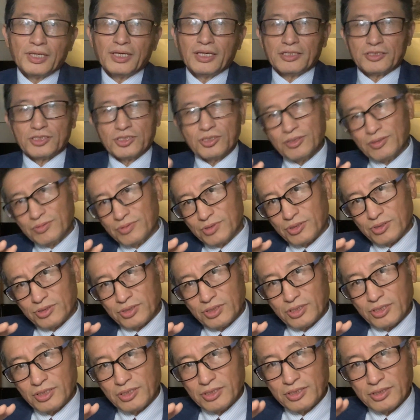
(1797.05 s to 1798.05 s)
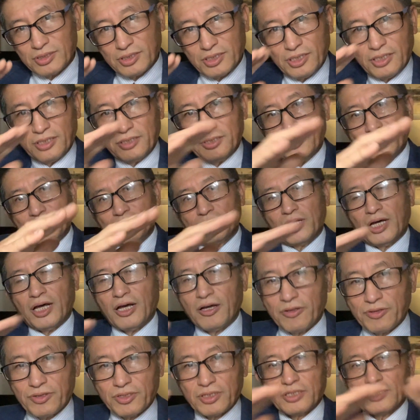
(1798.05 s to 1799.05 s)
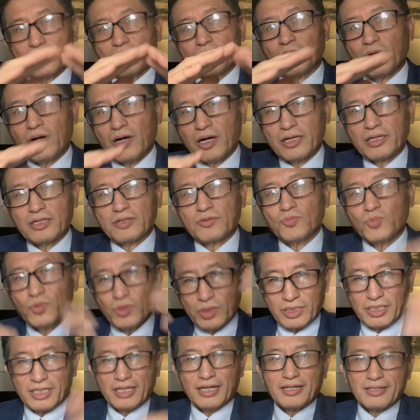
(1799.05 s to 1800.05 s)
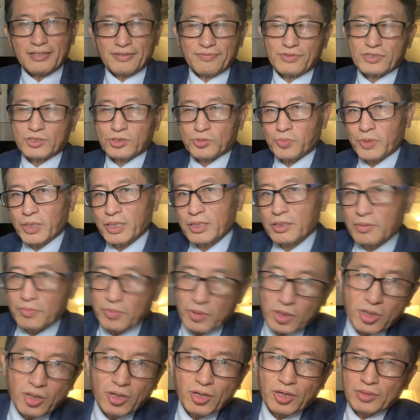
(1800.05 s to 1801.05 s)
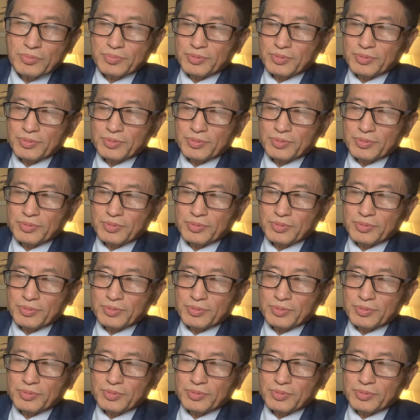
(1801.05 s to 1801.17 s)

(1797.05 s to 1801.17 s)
So they're going to tell you how they're going to wire, what kind of a spreader bar,